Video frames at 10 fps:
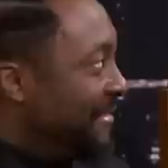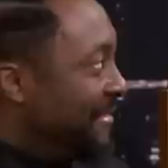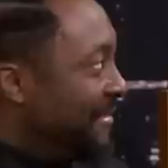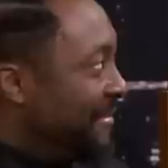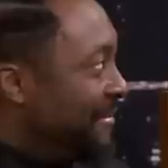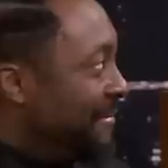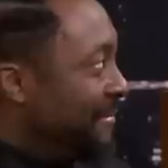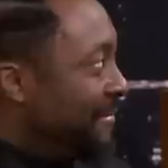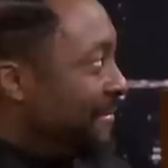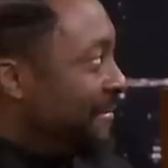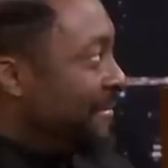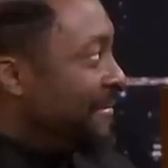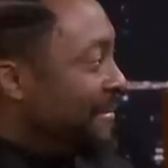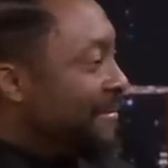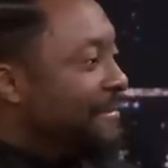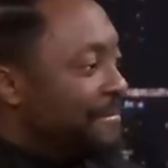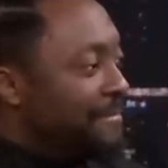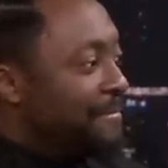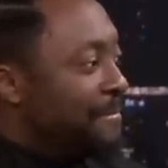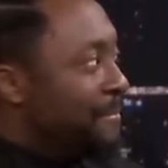
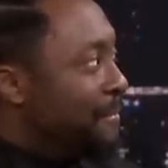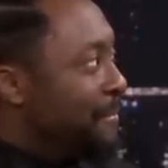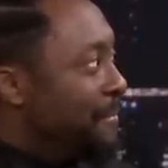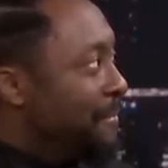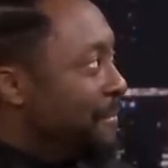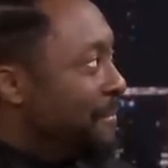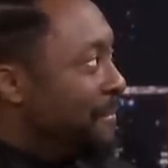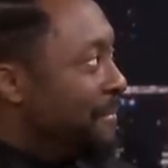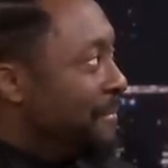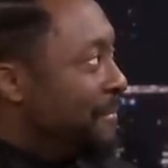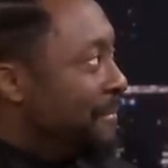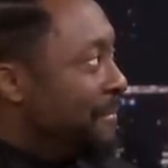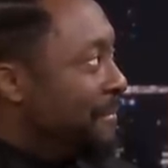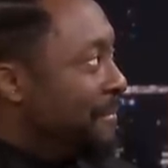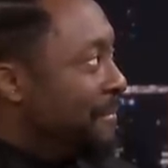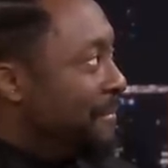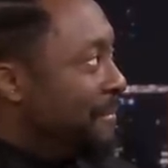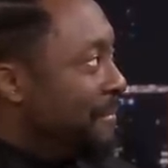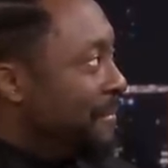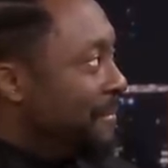
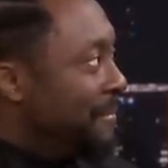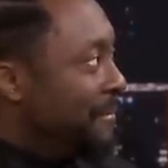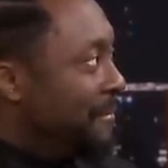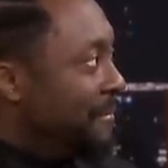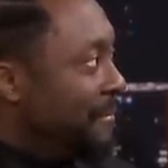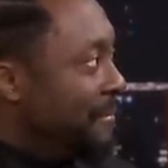(silent)